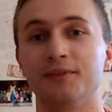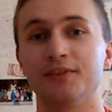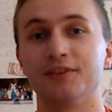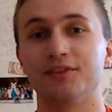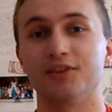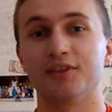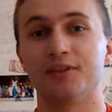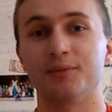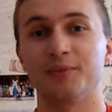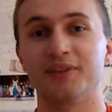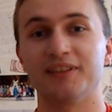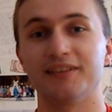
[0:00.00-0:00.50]
live in
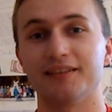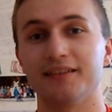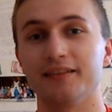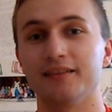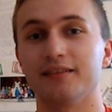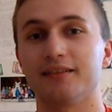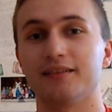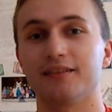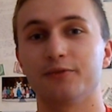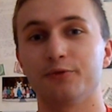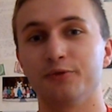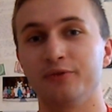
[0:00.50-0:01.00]
Germany
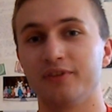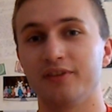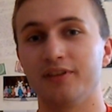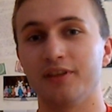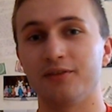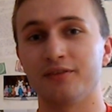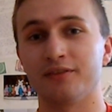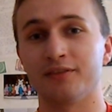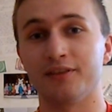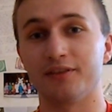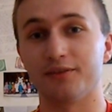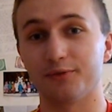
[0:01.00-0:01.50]
since
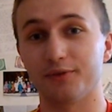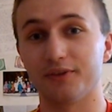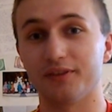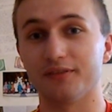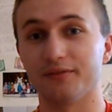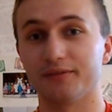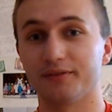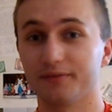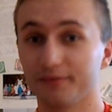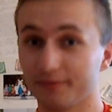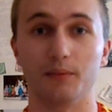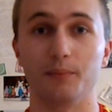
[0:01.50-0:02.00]

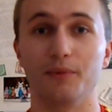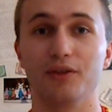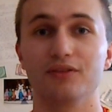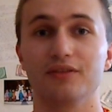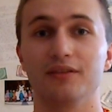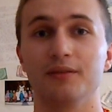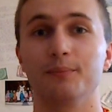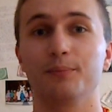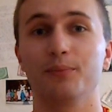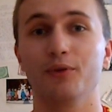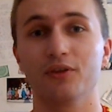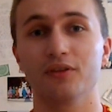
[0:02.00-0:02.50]
2012. The
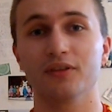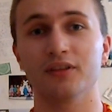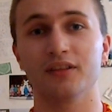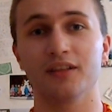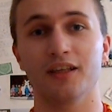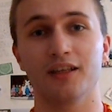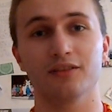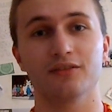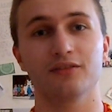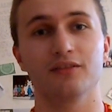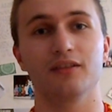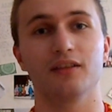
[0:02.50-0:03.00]
most important
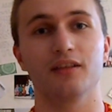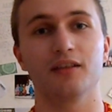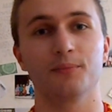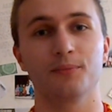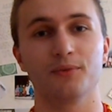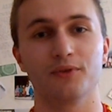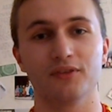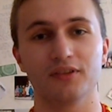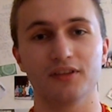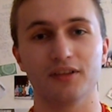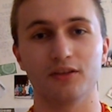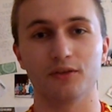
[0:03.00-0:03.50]
national
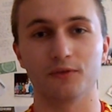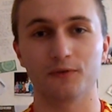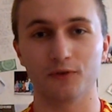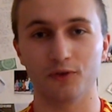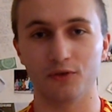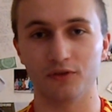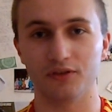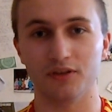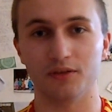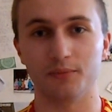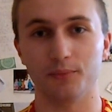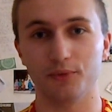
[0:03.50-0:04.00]
airports are of
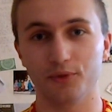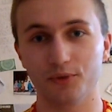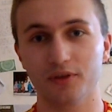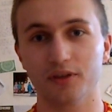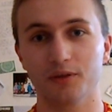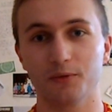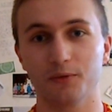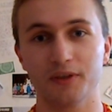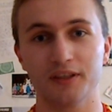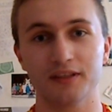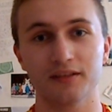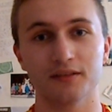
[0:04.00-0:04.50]
course in
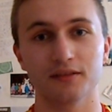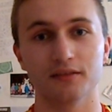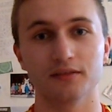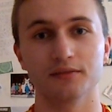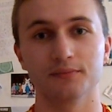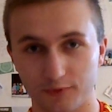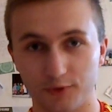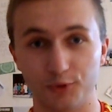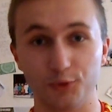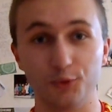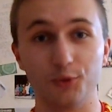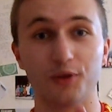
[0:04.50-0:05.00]
Bucharest,
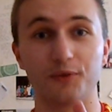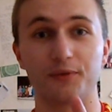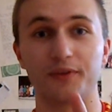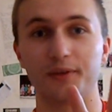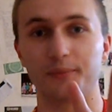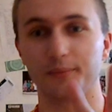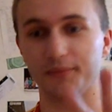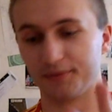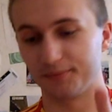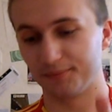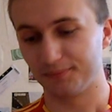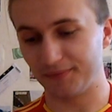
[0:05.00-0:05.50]
two of
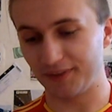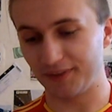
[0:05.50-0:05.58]
them